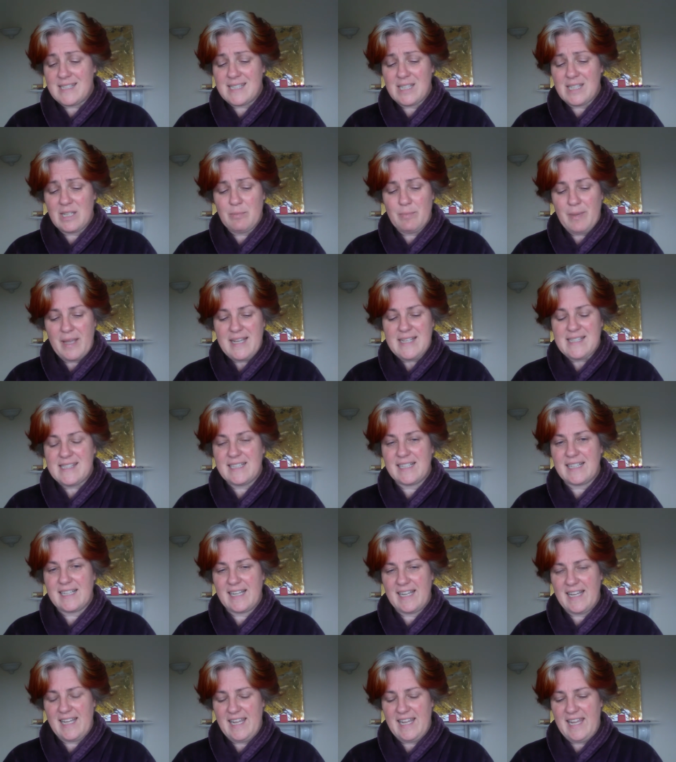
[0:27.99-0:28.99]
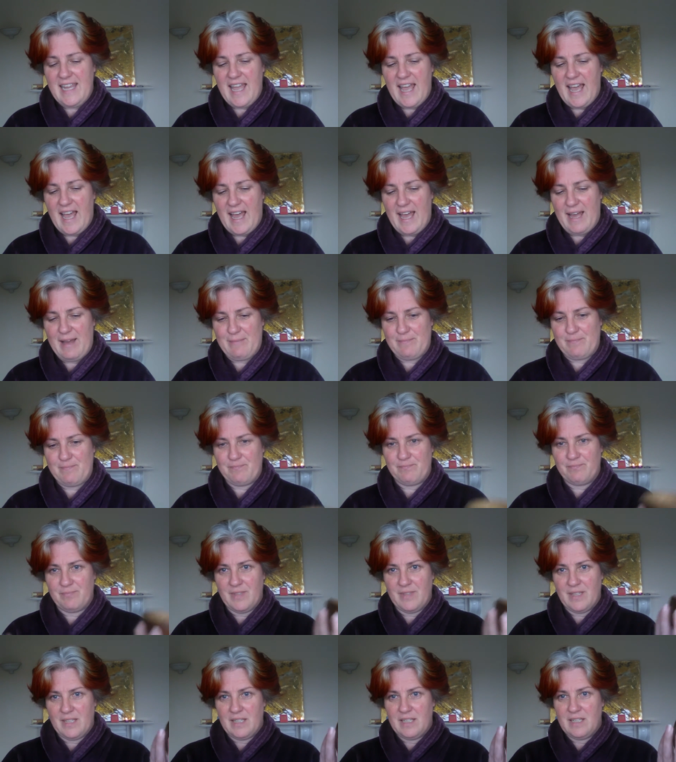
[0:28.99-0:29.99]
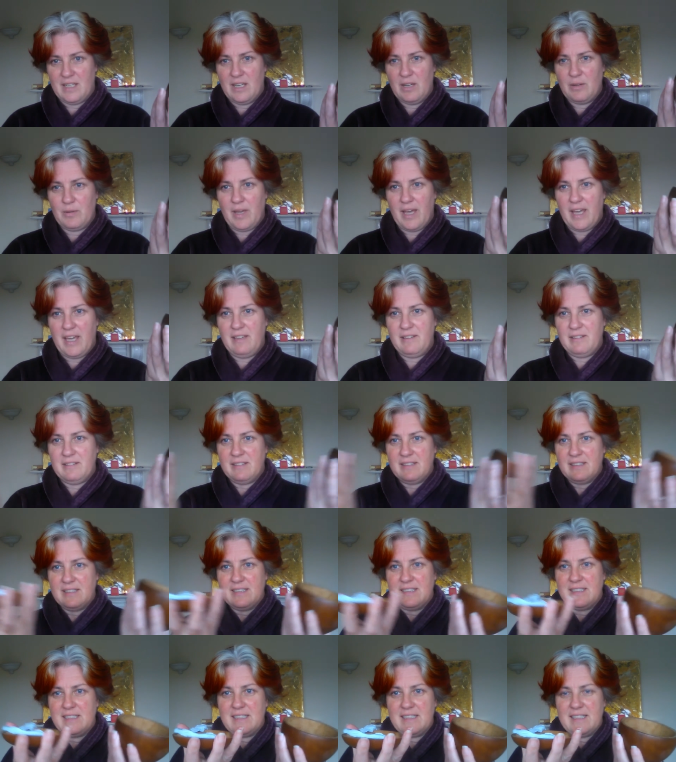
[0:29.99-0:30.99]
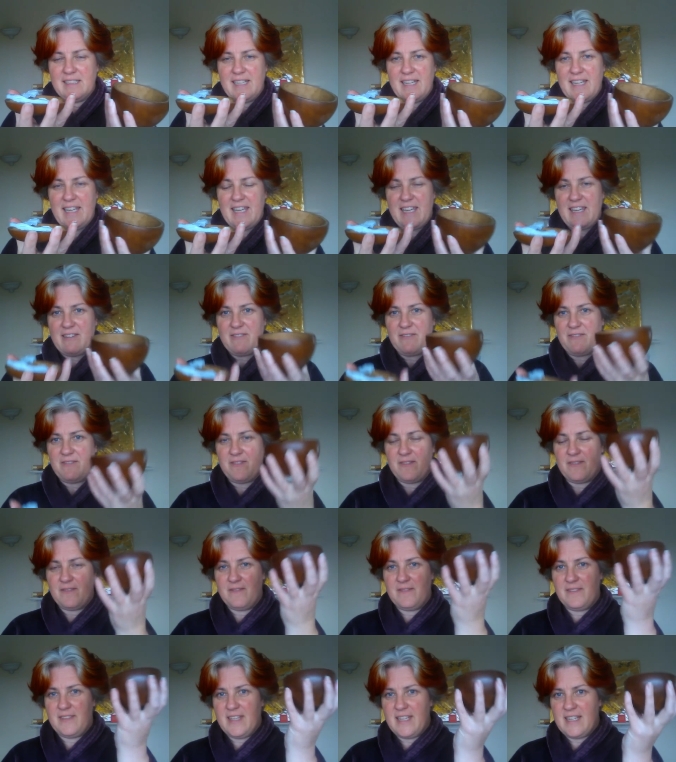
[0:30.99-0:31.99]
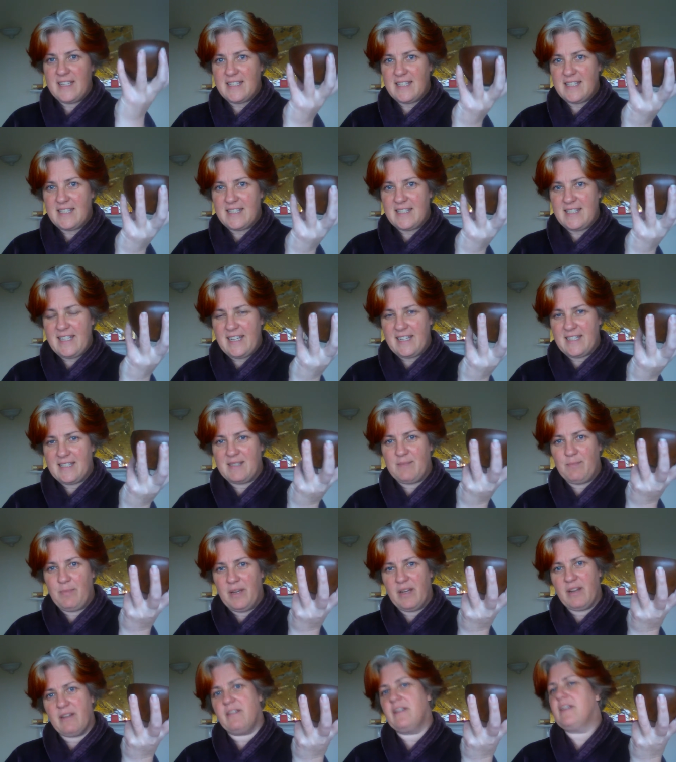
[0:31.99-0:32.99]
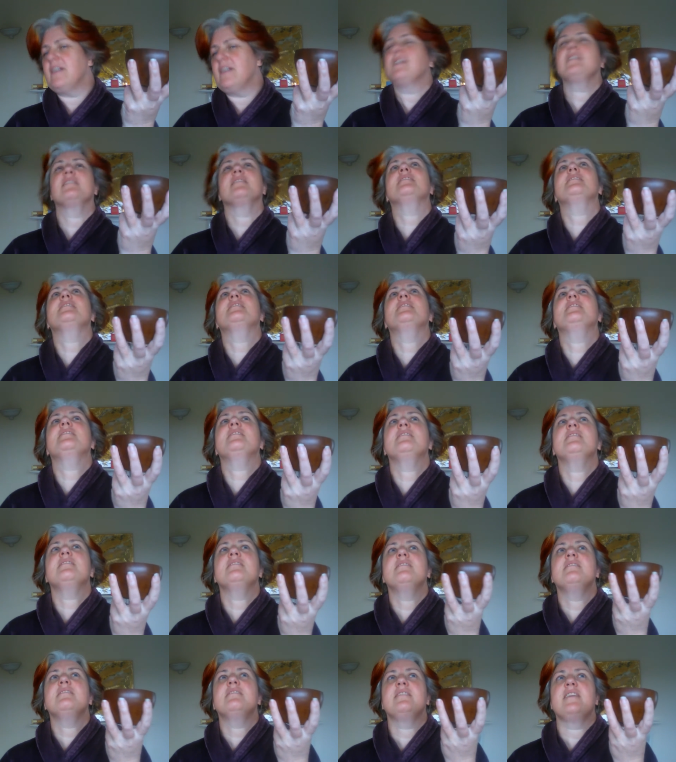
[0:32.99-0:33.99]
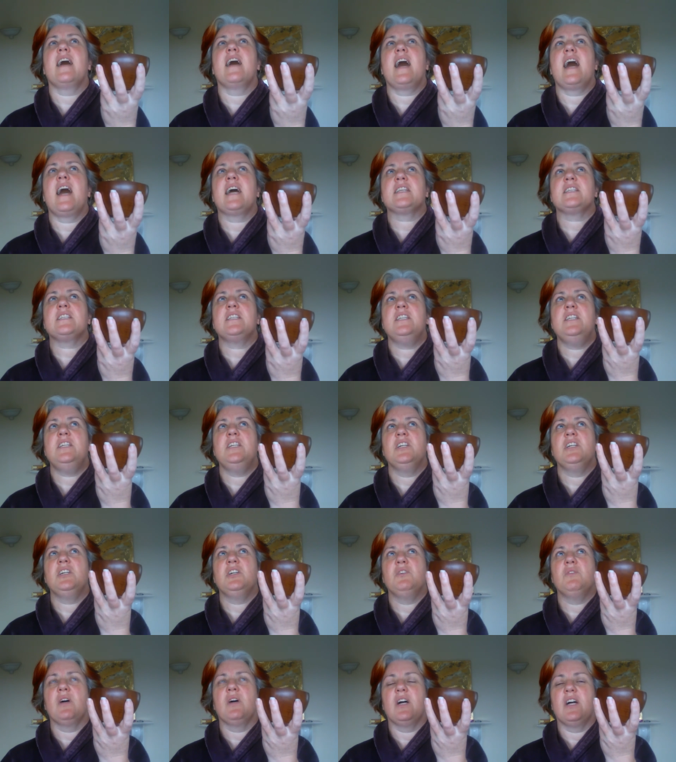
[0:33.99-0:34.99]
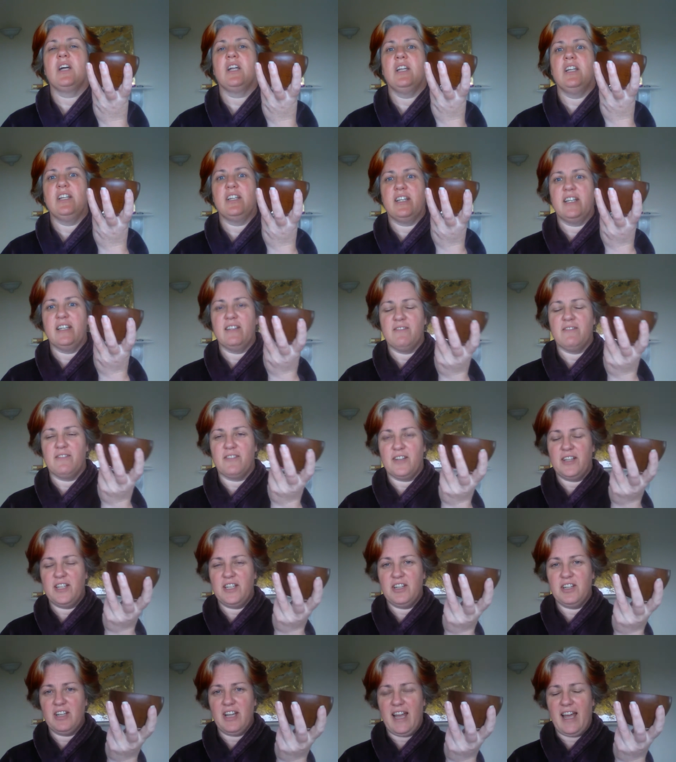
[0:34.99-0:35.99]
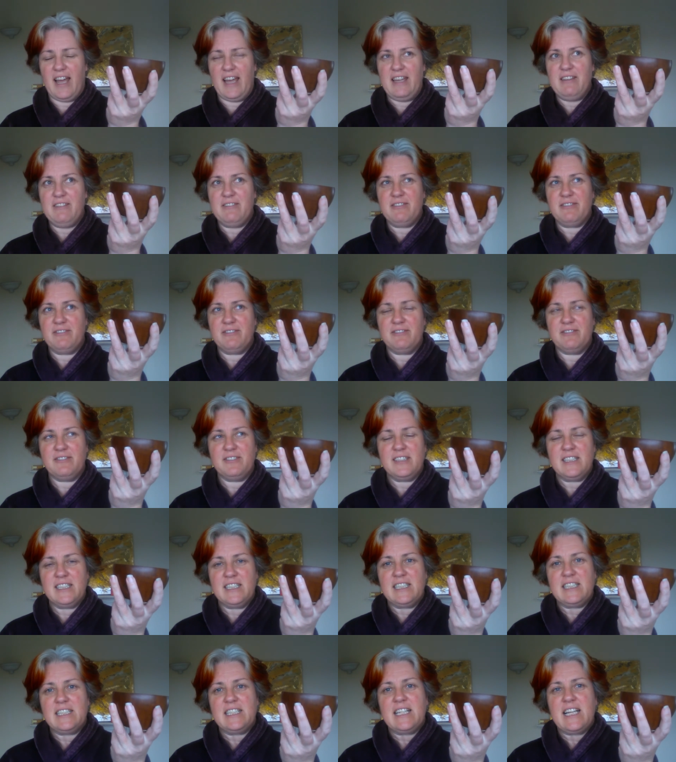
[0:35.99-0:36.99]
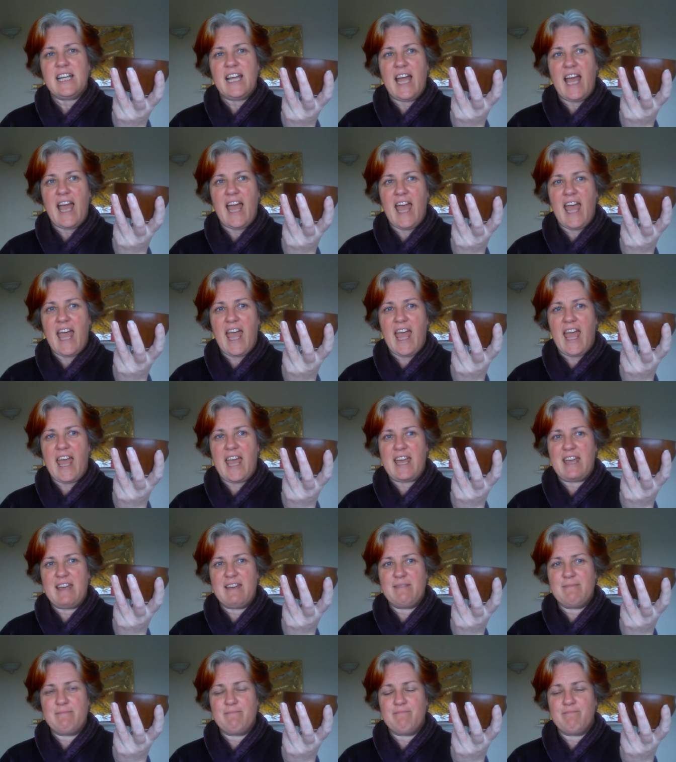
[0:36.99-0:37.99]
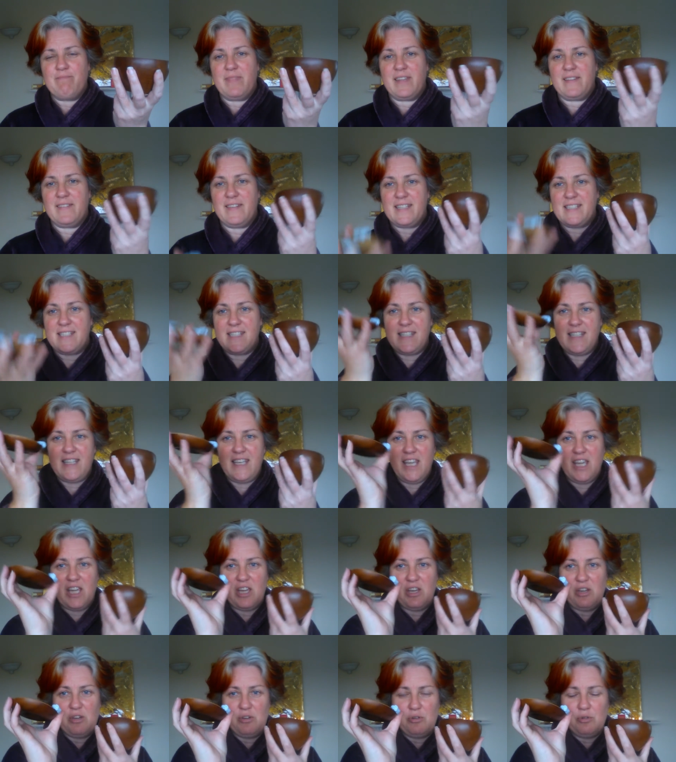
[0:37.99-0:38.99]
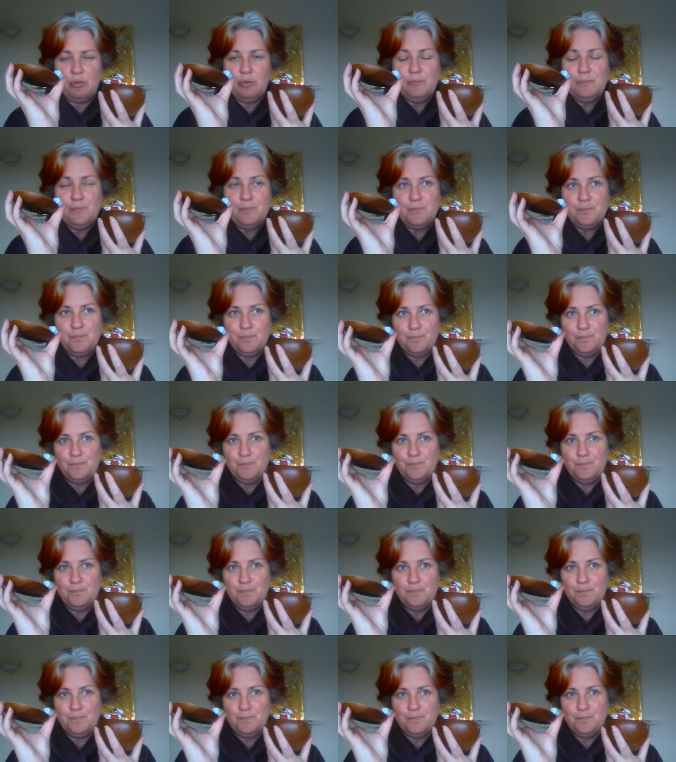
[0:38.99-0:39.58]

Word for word: So basically, um, okay, if this is the experience that you are looking for in your life, um, and this is you,